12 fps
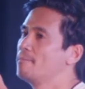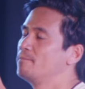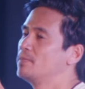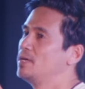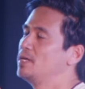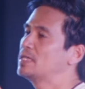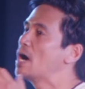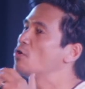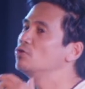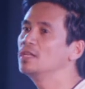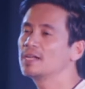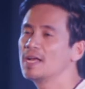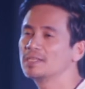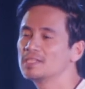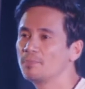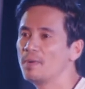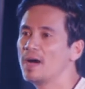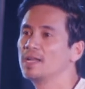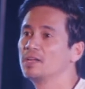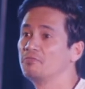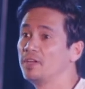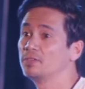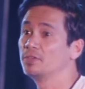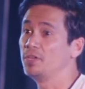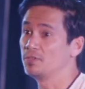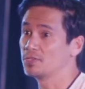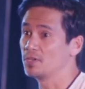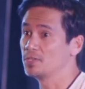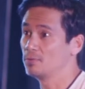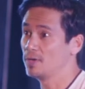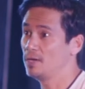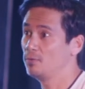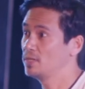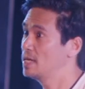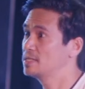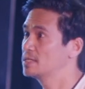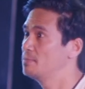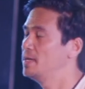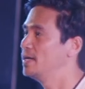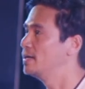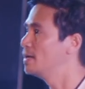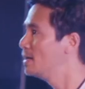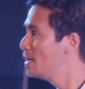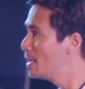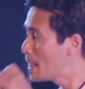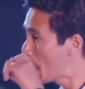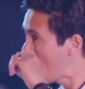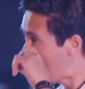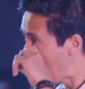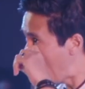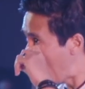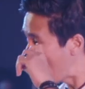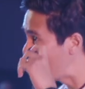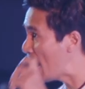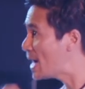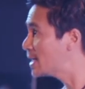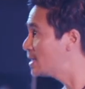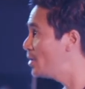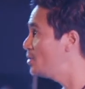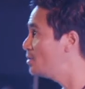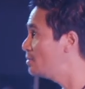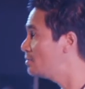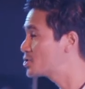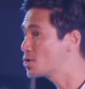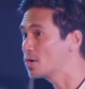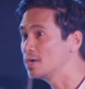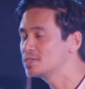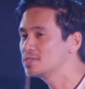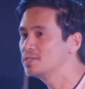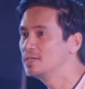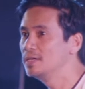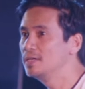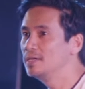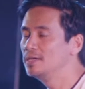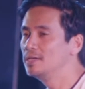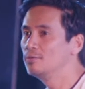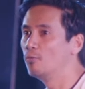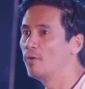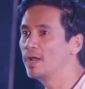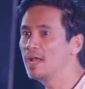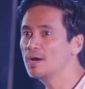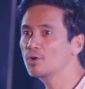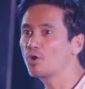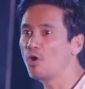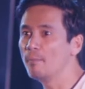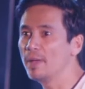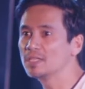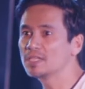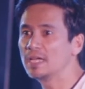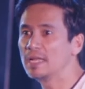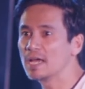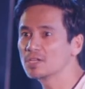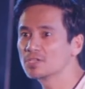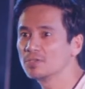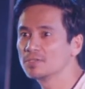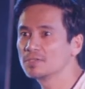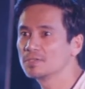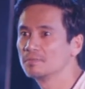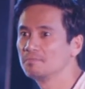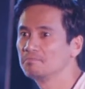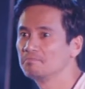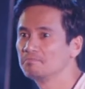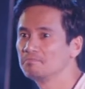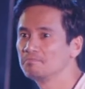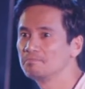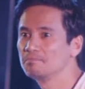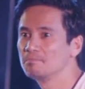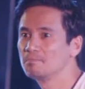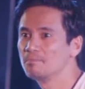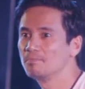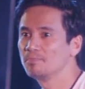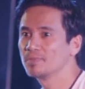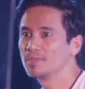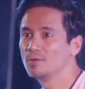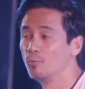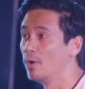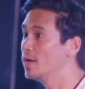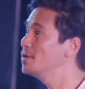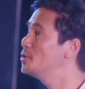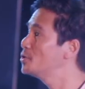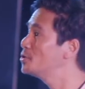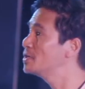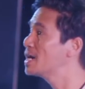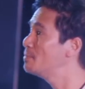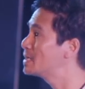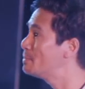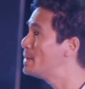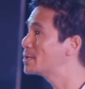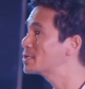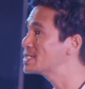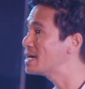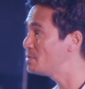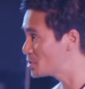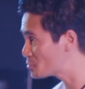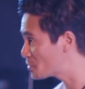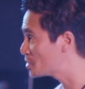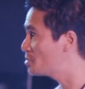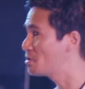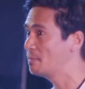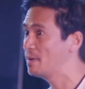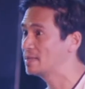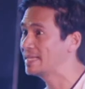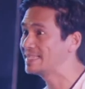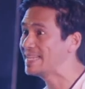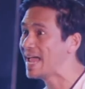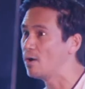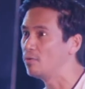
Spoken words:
itago na lang natin sa pangalang Victory yung church, okay? Huwag na natin sabihin. Bakit daw yung church walang comment sa elections? Well, you couldn't come at a better time because we're going to talk about that now.